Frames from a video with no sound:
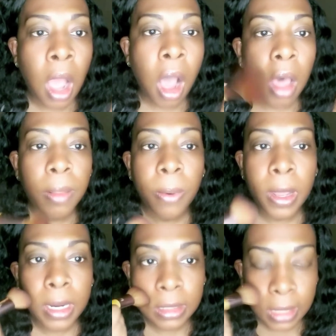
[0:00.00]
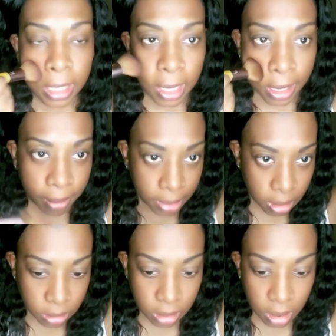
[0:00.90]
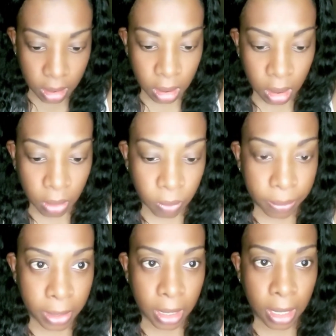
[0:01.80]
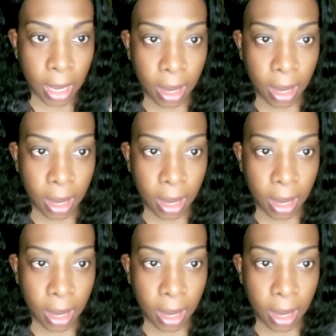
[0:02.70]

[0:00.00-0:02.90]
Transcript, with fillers: all the products that I am using will be